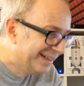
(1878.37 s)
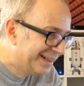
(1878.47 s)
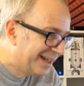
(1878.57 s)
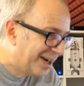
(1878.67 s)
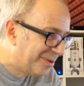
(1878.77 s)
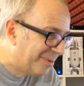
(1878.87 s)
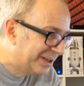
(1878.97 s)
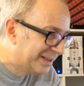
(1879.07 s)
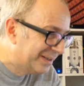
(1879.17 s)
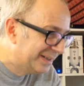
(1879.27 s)
Oh
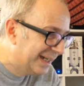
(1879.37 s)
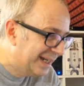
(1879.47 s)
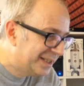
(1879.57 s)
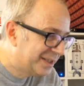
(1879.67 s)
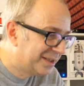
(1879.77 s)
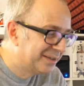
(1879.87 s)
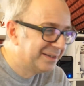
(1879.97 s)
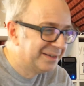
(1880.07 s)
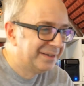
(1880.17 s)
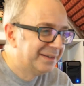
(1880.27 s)
my goodness.
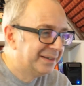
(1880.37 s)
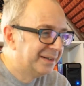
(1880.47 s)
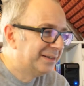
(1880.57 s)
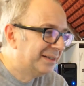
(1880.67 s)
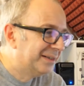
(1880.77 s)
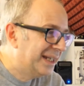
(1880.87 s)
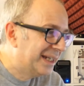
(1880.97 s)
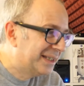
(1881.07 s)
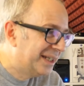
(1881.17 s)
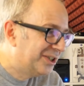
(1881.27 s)

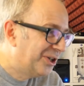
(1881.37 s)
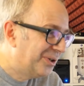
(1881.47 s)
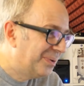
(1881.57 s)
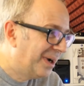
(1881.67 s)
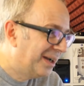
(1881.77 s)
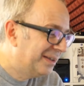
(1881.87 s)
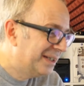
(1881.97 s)
Addicted to uh,